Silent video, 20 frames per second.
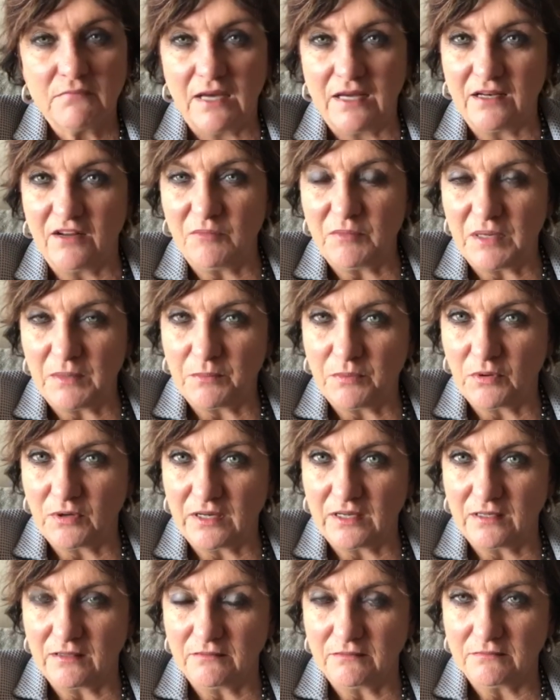And I've been
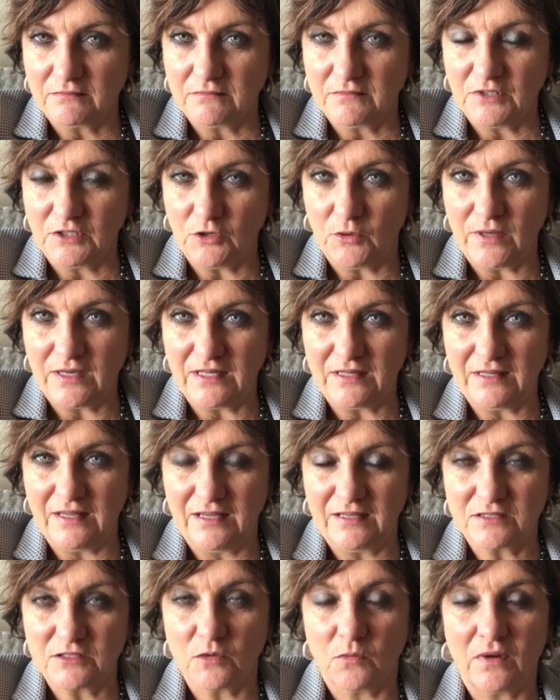putting, you know, it in
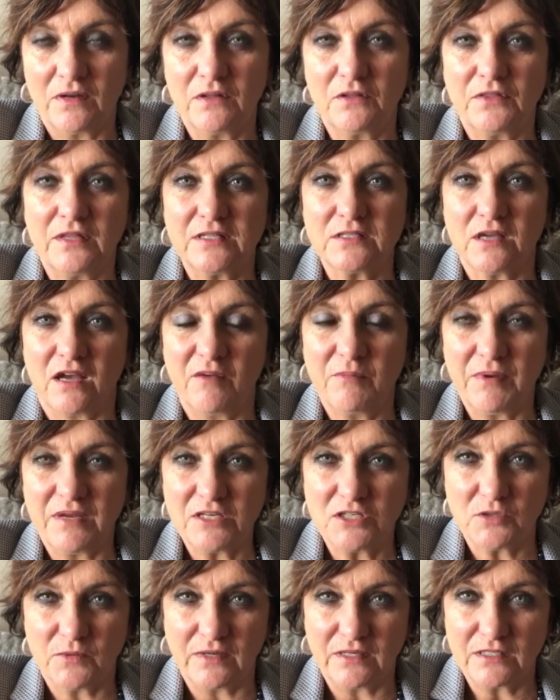there. So one of the things I've
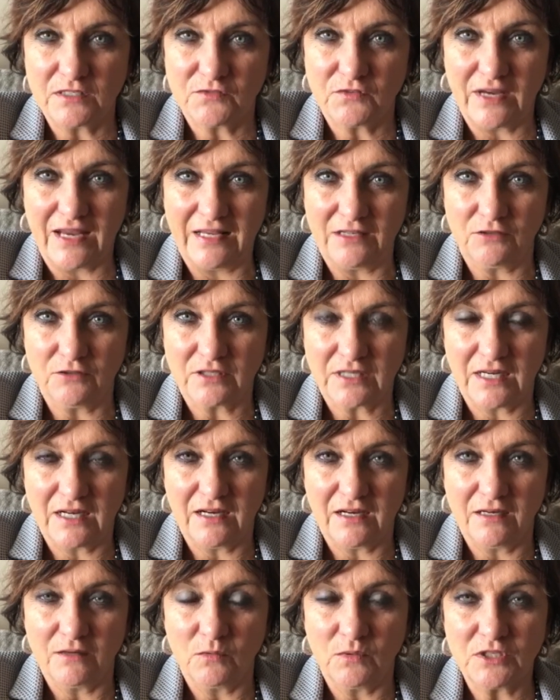been doing is for El
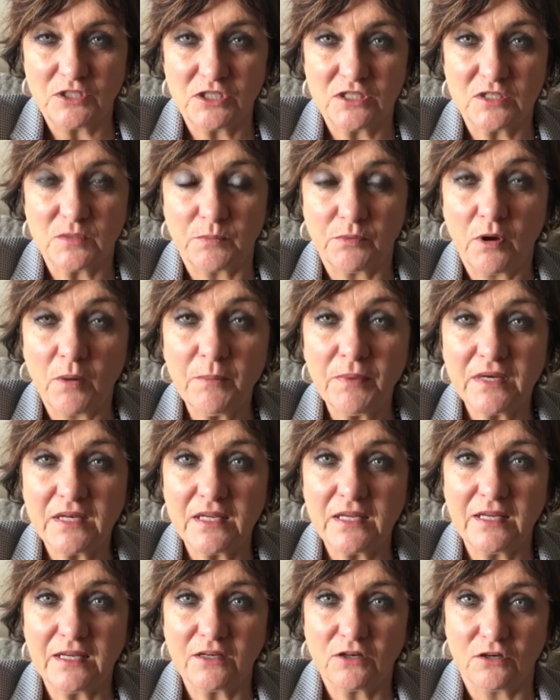Lugar, which is a
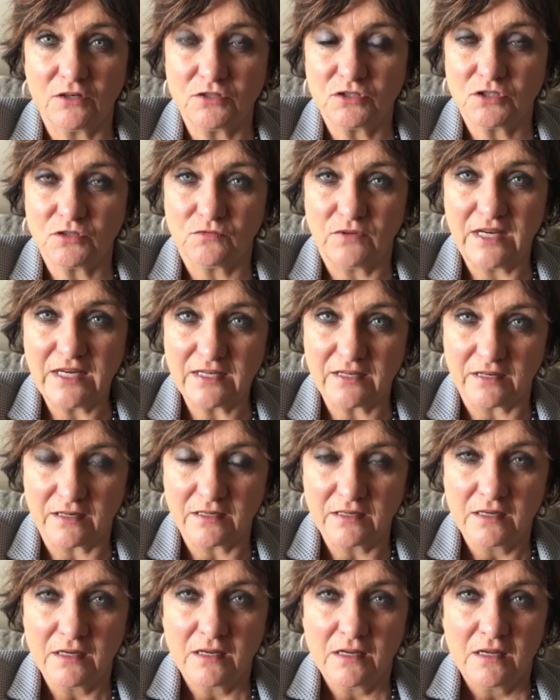property in Costa
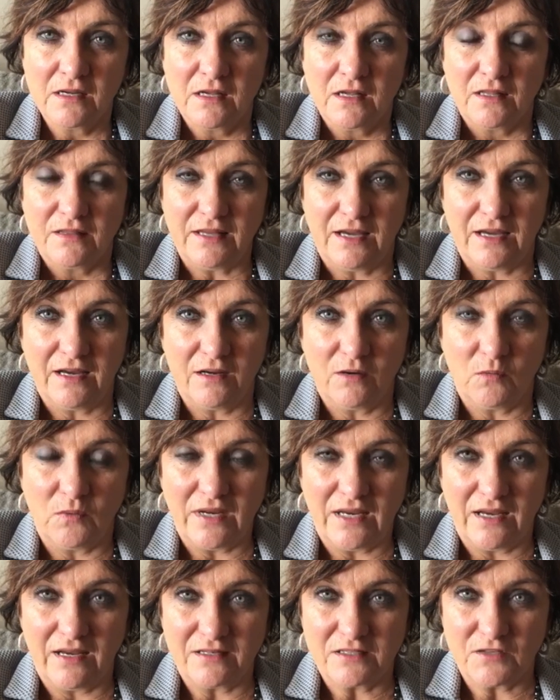Rica that
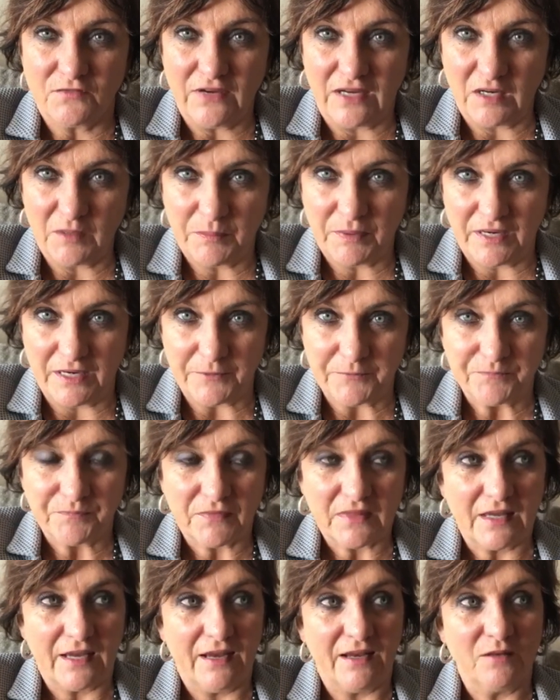we are developing,
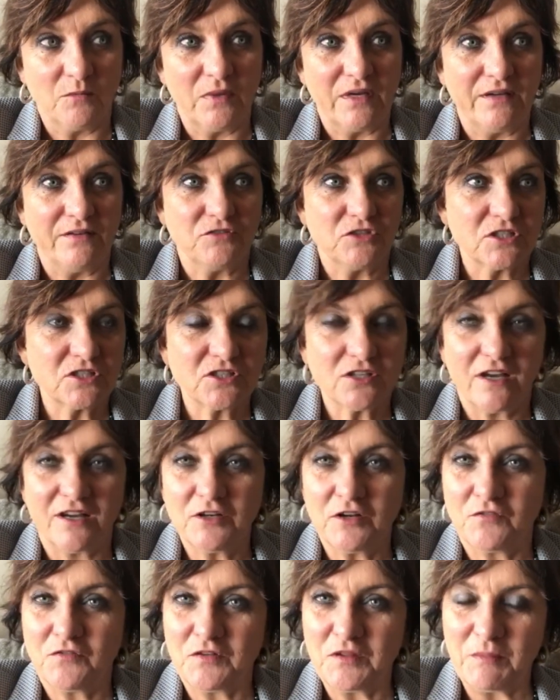and we just
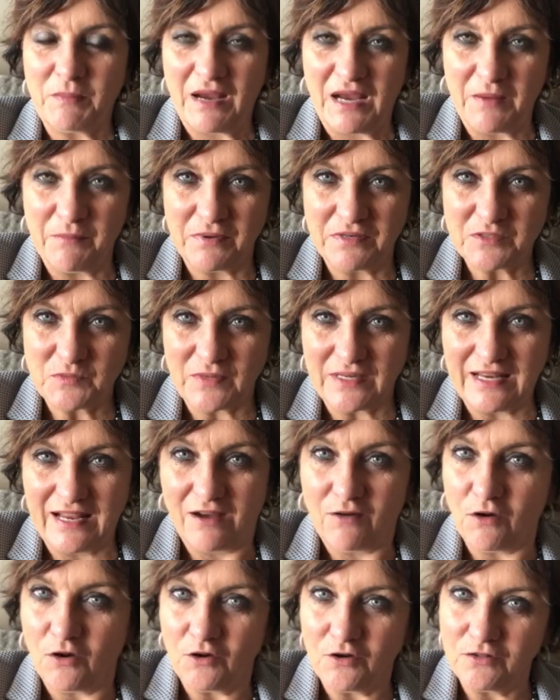signed off on the papers. We
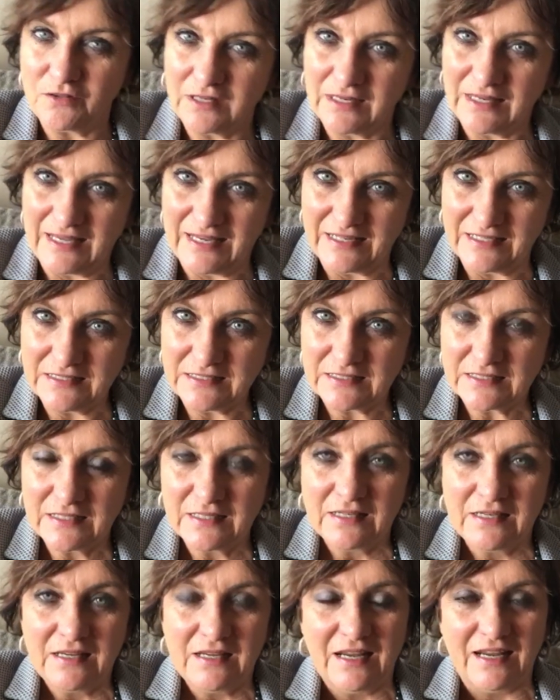now own the land,
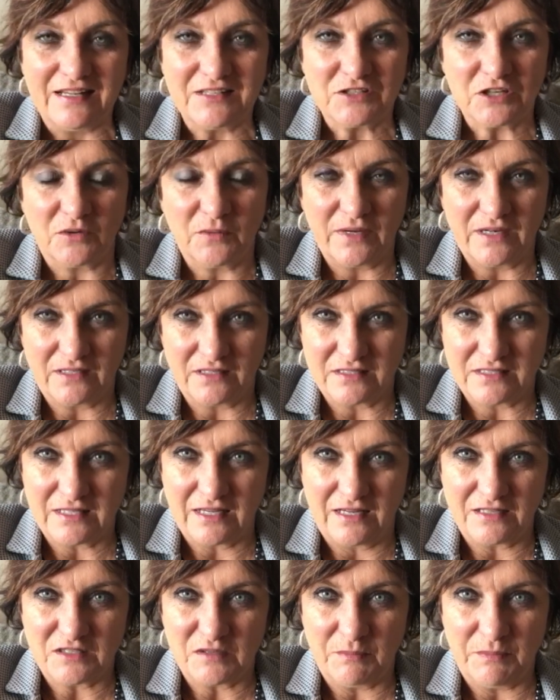and so we're going to
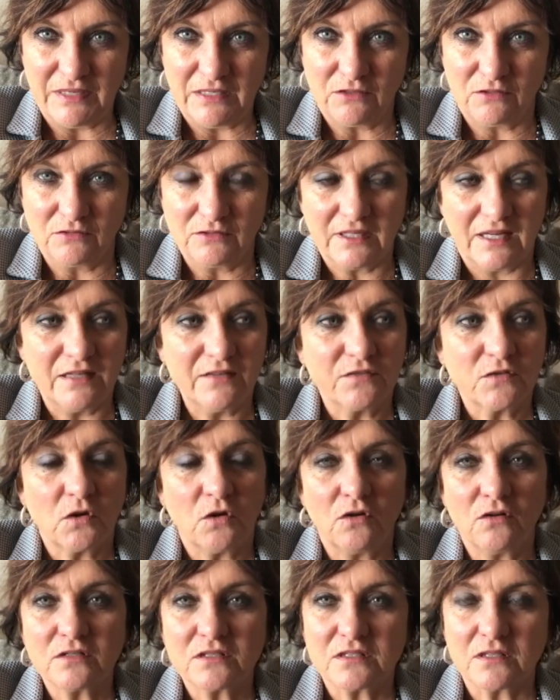start to build. And of
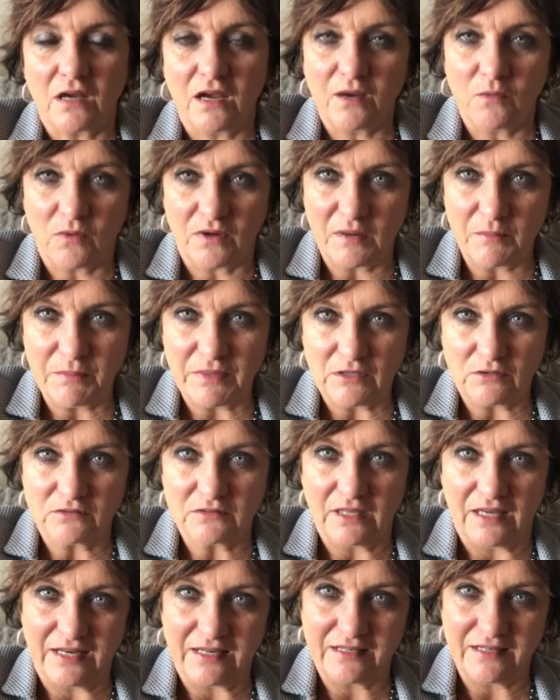course, I want it
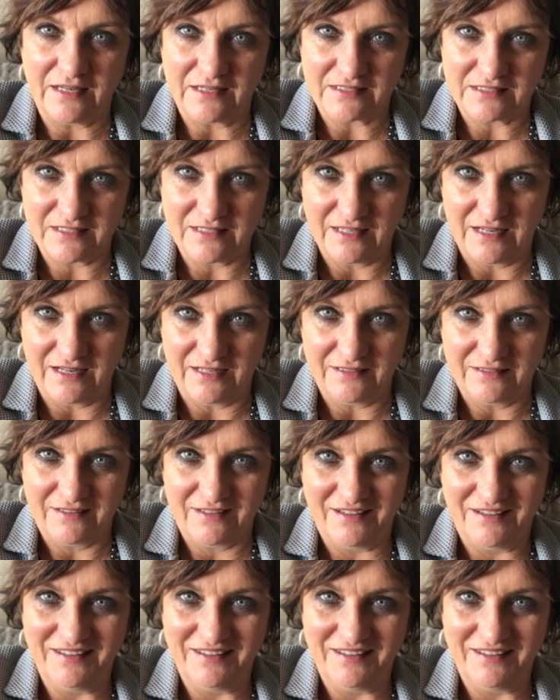built like yesterday.